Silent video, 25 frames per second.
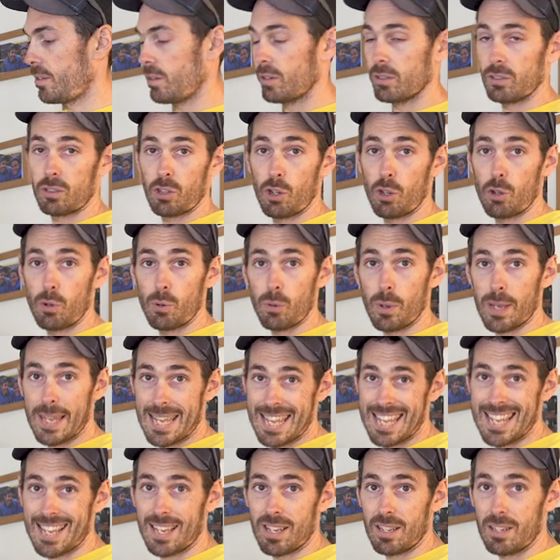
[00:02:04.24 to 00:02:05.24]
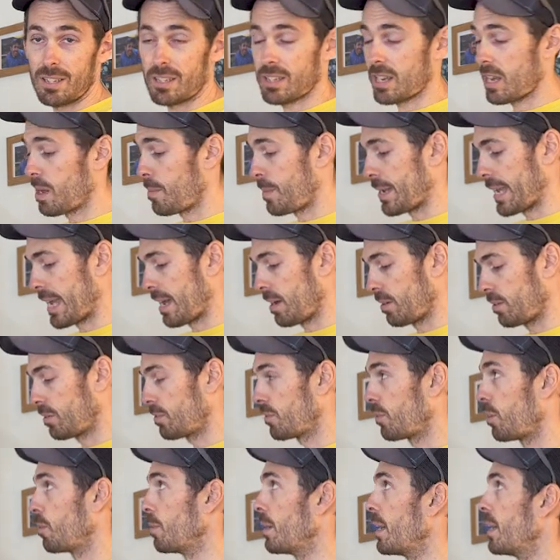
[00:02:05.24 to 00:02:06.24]
you've got two ears coming out
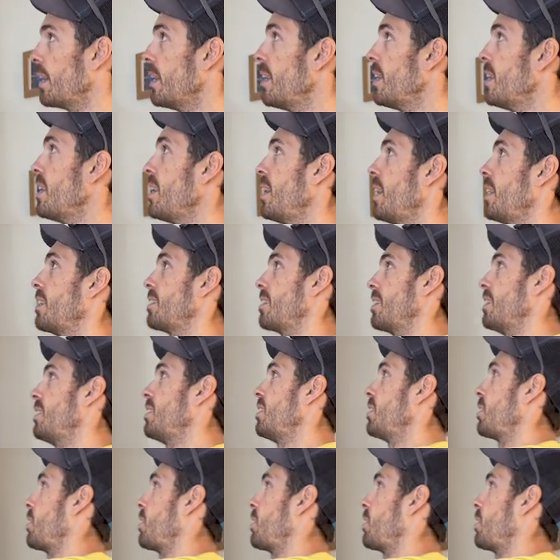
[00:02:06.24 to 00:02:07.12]
from it. So this